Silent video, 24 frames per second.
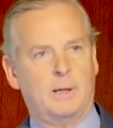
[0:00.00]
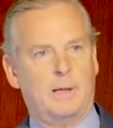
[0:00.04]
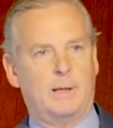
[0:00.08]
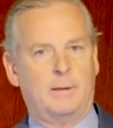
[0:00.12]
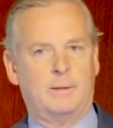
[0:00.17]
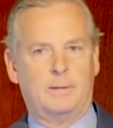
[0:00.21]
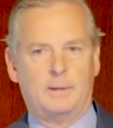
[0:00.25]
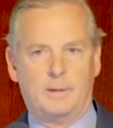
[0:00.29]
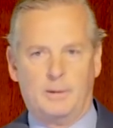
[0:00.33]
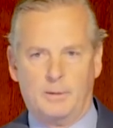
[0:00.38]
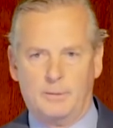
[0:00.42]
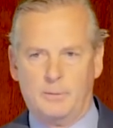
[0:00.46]

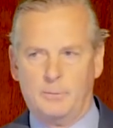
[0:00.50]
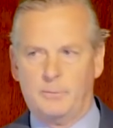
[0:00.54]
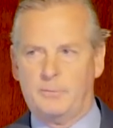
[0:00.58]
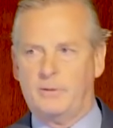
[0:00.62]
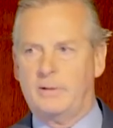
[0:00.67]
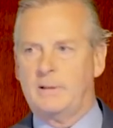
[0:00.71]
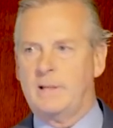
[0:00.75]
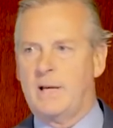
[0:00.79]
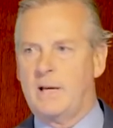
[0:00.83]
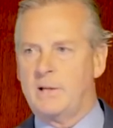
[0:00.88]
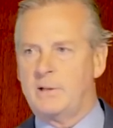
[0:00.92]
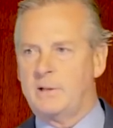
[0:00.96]
and, you know,
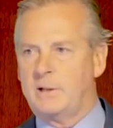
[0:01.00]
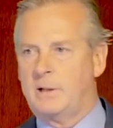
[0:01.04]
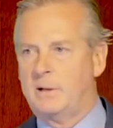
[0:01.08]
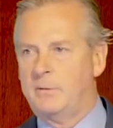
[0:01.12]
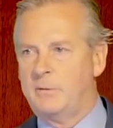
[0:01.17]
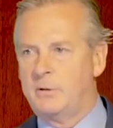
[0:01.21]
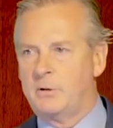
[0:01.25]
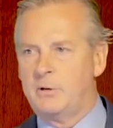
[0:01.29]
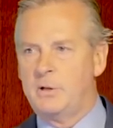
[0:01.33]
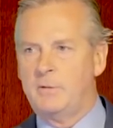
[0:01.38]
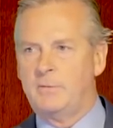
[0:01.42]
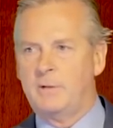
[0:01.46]
fantastic,
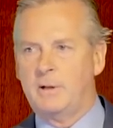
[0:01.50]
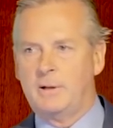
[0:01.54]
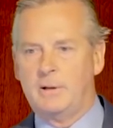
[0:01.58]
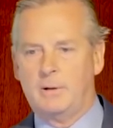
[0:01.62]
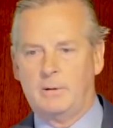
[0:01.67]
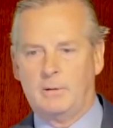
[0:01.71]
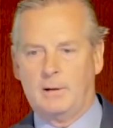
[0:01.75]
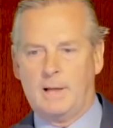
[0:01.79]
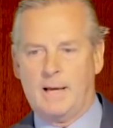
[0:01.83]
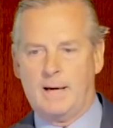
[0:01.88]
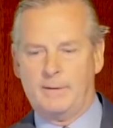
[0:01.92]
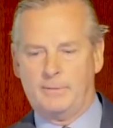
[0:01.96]
you've achieved it in
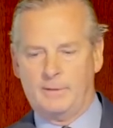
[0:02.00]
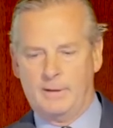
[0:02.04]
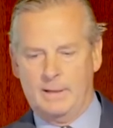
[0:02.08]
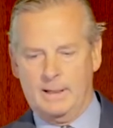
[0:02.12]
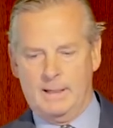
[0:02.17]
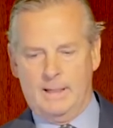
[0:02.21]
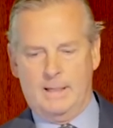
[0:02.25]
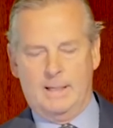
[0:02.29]
your life,